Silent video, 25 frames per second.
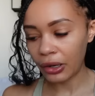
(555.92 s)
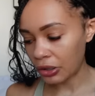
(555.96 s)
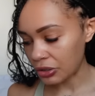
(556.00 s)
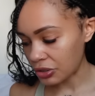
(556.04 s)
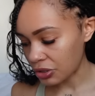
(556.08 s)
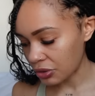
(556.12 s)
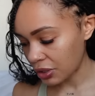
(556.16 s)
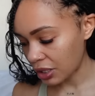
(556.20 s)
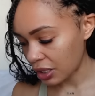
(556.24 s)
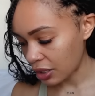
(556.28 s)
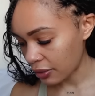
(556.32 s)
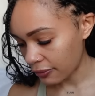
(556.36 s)

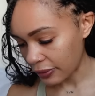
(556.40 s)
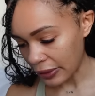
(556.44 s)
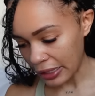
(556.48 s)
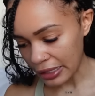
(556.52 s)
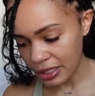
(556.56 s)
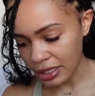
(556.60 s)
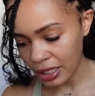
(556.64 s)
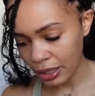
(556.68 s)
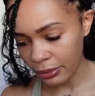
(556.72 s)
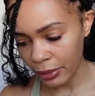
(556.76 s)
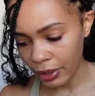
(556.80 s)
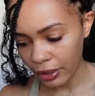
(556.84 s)
also need to
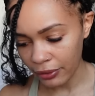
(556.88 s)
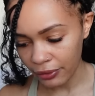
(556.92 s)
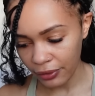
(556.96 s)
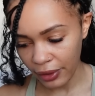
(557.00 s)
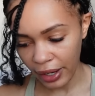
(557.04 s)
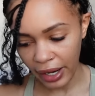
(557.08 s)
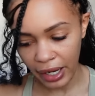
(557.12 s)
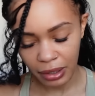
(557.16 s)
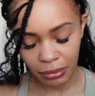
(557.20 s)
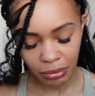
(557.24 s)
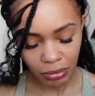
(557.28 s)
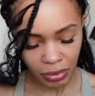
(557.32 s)
FaceTime my
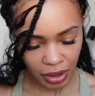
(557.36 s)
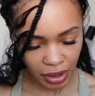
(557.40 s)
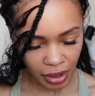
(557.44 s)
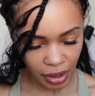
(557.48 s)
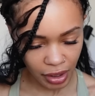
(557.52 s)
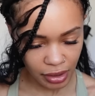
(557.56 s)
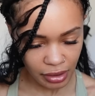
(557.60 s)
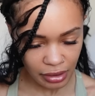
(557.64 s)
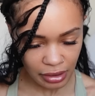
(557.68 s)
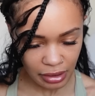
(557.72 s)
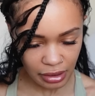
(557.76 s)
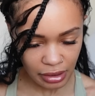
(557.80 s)
friend
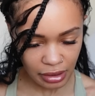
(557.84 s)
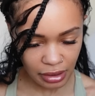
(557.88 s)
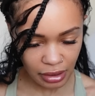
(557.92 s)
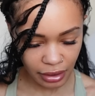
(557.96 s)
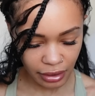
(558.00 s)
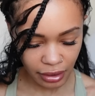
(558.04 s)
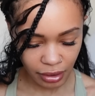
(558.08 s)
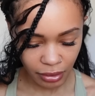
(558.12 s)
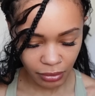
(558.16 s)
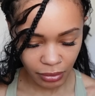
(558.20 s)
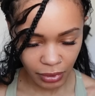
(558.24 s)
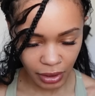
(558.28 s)

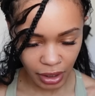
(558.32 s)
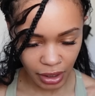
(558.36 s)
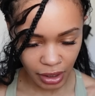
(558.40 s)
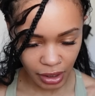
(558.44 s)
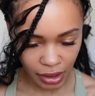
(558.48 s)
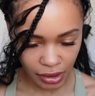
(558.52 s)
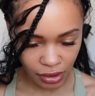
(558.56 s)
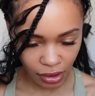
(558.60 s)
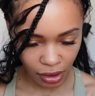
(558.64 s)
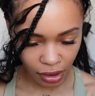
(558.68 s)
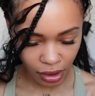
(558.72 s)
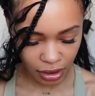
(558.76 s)
because
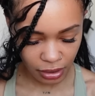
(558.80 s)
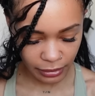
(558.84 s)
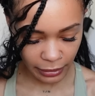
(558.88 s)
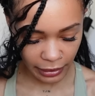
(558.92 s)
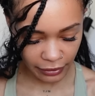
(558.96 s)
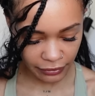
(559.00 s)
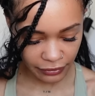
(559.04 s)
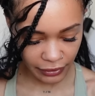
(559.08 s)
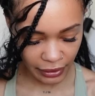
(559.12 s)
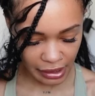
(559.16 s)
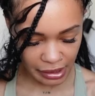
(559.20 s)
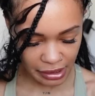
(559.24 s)
we talked
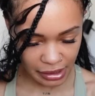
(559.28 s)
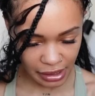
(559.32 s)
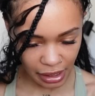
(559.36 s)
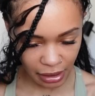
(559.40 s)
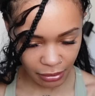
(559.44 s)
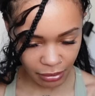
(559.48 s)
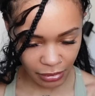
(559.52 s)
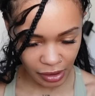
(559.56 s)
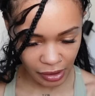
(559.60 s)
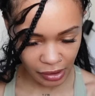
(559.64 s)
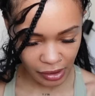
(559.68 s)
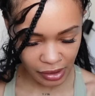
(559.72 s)
about
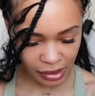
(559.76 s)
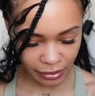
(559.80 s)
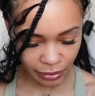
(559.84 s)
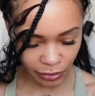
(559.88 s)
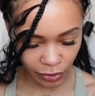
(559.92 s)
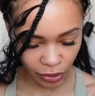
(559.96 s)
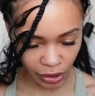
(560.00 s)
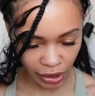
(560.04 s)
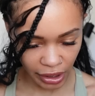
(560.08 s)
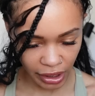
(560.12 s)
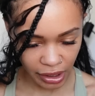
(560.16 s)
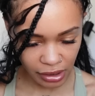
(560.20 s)
FaceTiming this
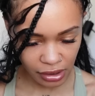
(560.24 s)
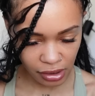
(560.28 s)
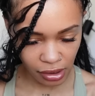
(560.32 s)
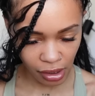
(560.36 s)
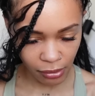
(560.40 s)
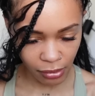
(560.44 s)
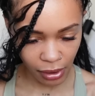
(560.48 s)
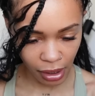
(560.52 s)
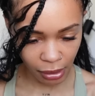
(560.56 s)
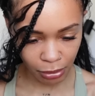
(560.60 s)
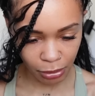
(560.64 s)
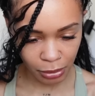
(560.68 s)
morning, so
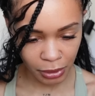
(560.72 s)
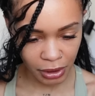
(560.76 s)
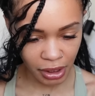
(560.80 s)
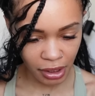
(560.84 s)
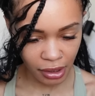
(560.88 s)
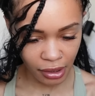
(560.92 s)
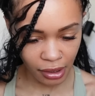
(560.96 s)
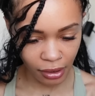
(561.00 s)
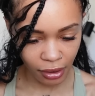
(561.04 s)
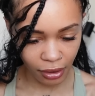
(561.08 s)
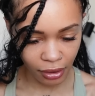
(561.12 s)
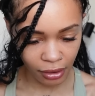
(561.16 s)
I'm probably gonna
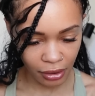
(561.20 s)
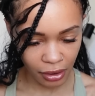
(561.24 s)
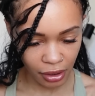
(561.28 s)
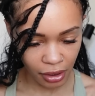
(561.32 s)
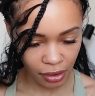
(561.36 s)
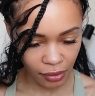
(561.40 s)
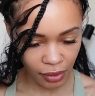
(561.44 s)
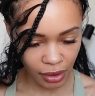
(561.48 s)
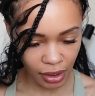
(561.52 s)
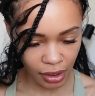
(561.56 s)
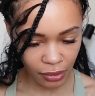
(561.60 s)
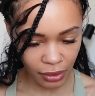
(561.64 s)
call her
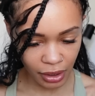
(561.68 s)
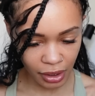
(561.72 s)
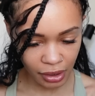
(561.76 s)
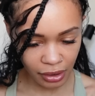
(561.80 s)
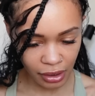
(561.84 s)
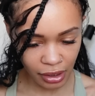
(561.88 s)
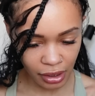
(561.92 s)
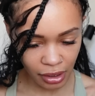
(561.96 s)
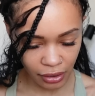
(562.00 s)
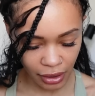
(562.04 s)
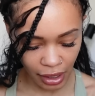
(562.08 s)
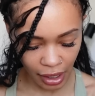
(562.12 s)
really
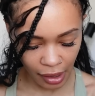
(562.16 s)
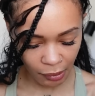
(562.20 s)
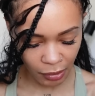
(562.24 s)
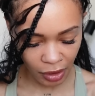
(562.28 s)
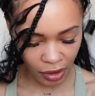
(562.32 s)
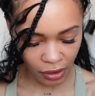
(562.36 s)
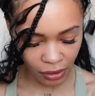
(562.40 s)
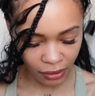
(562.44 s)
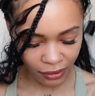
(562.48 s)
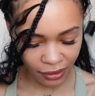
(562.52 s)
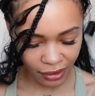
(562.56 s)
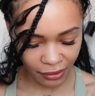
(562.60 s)
quickly. Oh yeah, I'm gonna
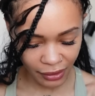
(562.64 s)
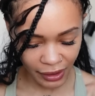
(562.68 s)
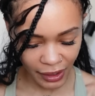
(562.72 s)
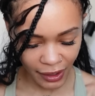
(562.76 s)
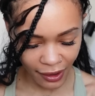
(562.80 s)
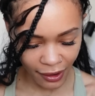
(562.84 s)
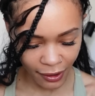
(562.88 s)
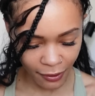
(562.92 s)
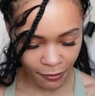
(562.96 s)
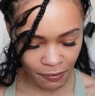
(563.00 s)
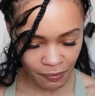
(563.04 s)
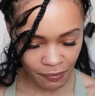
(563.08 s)
call her right now.